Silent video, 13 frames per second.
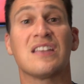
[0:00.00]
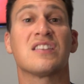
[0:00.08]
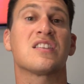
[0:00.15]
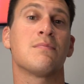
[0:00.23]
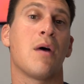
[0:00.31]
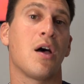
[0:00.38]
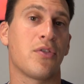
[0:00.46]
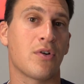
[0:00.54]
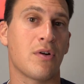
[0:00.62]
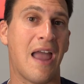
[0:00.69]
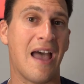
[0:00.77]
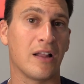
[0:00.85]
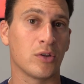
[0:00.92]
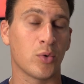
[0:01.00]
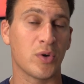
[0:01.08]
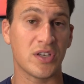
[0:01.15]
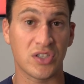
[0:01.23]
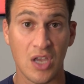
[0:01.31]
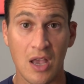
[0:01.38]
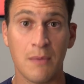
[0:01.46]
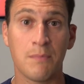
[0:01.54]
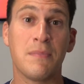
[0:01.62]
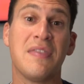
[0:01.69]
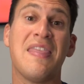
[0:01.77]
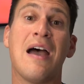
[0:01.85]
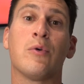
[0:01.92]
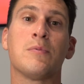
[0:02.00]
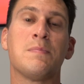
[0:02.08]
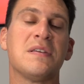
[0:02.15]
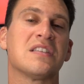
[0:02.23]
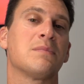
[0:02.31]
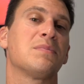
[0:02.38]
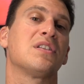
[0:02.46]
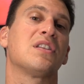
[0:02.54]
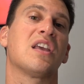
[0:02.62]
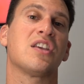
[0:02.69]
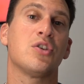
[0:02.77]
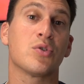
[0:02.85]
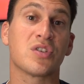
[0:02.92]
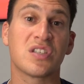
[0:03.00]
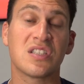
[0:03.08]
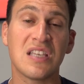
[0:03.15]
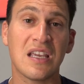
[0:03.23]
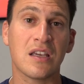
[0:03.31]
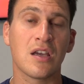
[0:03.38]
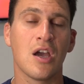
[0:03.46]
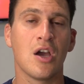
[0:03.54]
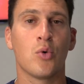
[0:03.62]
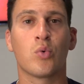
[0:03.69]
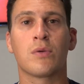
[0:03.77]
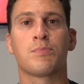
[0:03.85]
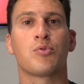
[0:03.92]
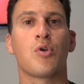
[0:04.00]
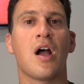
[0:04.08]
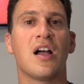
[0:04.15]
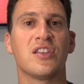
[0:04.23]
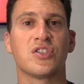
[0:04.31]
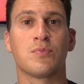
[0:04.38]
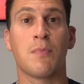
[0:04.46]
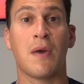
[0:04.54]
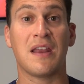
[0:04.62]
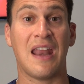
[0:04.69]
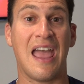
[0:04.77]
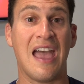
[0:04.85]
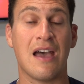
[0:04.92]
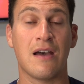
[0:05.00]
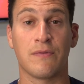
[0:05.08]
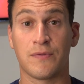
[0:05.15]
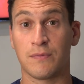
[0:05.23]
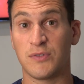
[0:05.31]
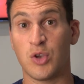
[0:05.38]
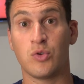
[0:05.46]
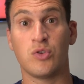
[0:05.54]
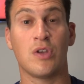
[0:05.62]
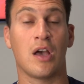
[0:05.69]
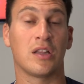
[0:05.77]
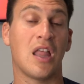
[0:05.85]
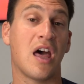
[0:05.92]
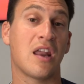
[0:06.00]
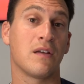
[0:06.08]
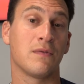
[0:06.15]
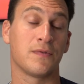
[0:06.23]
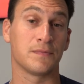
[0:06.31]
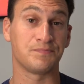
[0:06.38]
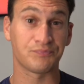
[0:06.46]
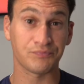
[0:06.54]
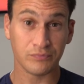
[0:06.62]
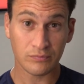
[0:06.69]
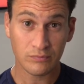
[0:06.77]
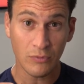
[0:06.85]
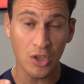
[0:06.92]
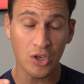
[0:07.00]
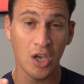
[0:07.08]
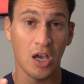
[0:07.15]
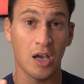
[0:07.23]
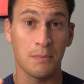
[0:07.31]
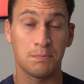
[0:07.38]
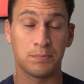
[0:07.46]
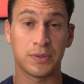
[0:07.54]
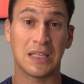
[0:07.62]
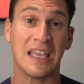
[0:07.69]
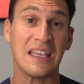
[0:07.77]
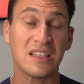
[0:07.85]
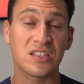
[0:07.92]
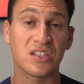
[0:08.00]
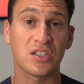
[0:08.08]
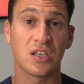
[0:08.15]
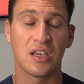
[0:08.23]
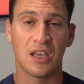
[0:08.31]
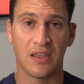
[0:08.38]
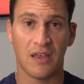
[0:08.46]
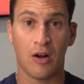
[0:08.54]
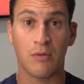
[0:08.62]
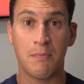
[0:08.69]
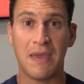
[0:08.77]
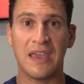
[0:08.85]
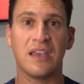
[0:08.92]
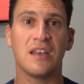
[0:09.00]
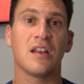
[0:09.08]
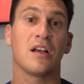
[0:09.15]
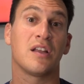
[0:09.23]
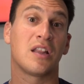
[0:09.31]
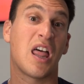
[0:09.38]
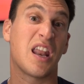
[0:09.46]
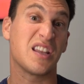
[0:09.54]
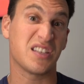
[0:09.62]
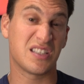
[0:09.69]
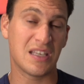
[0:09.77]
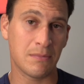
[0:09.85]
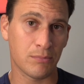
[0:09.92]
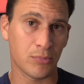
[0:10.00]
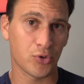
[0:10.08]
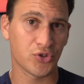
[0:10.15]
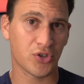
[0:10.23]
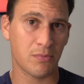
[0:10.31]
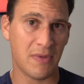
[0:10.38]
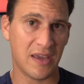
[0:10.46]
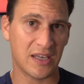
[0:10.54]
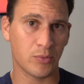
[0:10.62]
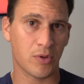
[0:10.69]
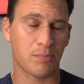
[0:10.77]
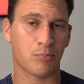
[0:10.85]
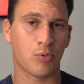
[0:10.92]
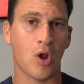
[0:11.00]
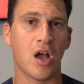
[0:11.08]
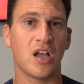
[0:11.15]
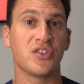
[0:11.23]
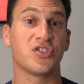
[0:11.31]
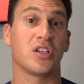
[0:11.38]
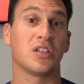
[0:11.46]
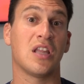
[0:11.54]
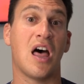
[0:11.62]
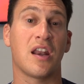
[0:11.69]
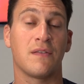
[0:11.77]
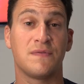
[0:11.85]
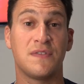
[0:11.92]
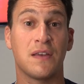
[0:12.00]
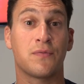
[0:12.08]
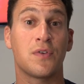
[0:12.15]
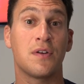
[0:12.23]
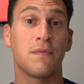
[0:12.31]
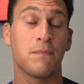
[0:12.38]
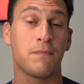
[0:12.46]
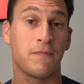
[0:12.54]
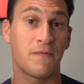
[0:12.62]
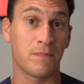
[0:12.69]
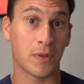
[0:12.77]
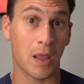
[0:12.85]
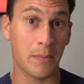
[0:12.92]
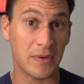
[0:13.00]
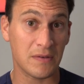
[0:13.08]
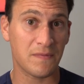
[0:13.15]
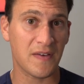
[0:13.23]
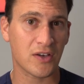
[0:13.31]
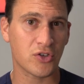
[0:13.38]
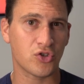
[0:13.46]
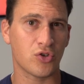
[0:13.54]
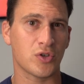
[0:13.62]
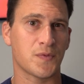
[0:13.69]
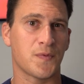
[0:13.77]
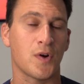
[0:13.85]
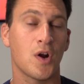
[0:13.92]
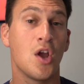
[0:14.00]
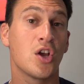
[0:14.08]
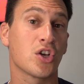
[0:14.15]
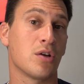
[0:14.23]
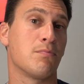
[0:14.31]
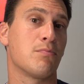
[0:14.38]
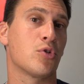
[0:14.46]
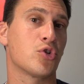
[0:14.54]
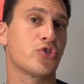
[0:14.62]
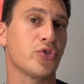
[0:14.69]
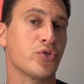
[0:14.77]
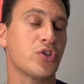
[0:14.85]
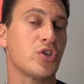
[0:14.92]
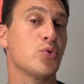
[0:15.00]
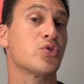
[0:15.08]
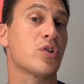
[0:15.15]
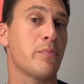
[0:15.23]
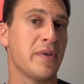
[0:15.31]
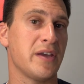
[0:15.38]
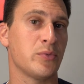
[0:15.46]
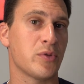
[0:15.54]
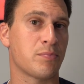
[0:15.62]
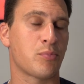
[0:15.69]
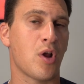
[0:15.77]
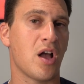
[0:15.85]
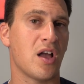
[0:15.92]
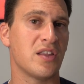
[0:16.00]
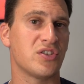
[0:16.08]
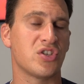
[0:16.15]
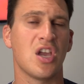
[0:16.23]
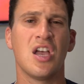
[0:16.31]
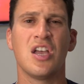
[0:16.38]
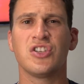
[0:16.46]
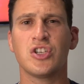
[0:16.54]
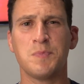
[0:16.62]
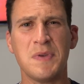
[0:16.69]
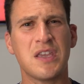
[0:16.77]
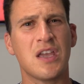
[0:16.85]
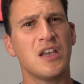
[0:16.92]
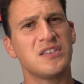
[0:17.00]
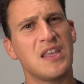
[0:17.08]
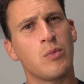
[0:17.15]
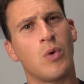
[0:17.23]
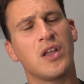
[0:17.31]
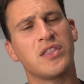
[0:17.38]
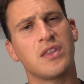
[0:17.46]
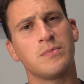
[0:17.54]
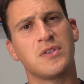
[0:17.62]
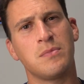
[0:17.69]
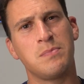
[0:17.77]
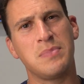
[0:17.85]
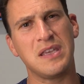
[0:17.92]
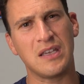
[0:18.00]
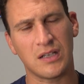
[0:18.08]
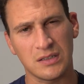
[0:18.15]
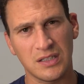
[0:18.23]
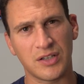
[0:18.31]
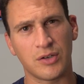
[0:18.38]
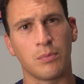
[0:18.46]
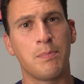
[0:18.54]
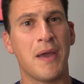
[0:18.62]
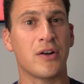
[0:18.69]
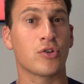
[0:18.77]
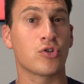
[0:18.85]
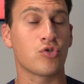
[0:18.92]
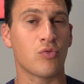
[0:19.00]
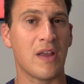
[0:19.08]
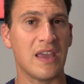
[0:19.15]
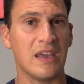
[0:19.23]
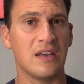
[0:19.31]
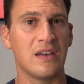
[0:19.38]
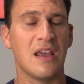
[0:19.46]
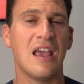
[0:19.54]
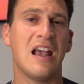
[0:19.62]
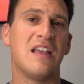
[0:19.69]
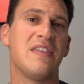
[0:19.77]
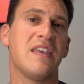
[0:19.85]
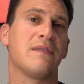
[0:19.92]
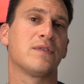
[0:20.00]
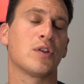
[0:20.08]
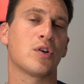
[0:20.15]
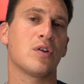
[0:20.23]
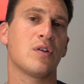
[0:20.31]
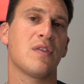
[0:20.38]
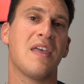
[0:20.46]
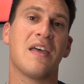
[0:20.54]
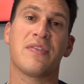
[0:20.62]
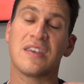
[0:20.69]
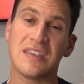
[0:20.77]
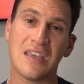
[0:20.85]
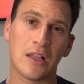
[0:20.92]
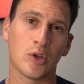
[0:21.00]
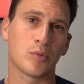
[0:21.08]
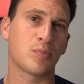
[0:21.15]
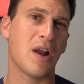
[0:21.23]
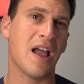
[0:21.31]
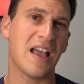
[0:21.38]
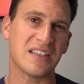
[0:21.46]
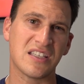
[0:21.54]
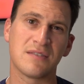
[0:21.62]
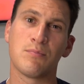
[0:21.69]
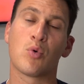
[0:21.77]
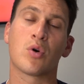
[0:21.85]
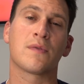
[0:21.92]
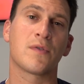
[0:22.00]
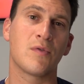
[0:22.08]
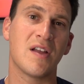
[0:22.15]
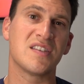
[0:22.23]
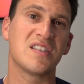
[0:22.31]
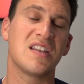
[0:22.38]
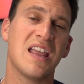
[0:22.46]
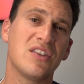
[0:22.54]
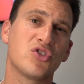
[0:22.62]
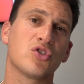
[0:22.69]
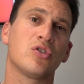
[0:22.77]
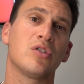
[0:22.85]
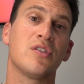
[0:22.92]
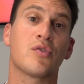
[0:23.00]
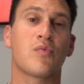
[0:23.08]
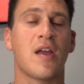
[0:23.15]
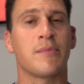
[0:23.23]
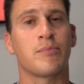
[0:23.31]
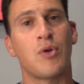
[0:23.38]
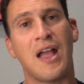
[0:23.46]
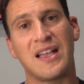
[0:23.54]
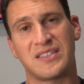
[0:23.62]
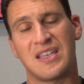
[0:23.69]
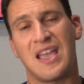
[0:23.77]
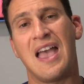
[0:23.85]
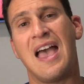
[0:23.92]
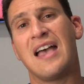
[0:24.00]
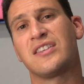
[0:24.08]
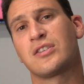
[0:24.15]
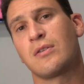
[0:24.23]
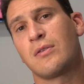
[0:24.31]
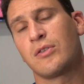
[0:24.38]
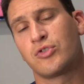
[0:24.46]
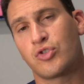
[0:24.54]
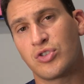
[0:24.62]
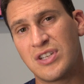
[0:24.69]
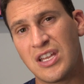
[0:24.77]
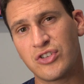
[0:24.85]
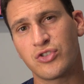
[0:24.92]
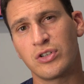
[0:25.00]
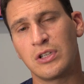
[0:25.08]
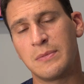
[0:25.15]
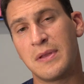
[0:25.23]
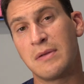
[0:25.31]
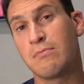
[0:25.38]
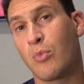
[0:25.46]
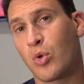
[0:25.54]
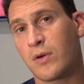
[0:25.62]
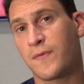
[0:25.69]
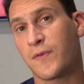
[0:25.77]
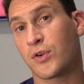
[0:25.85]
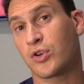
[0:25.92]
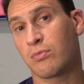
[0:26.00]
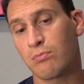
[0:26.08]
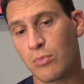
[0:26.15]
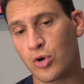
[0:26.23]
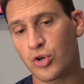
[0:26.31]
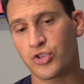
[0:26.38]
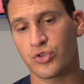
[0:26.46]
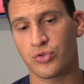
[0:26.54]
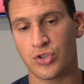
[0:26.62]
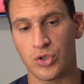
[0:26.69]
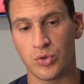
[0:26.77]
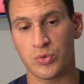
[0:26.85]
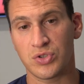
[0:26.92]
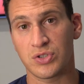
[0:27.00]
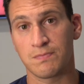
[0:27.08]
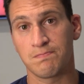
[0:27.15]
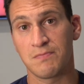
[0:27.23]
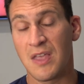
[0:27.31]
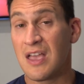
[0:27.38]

and some other alloys and that would be something like your sink where bronze might have you know a lot of uh, plates are made a lot of cymbals are made with bronze a lot of different plumbing fixtures for commercial use are made with bronze just because they want them to be a little better grade and they've learned that the yellow brass is more for residential and the red brass has traditionally been more for commercial use.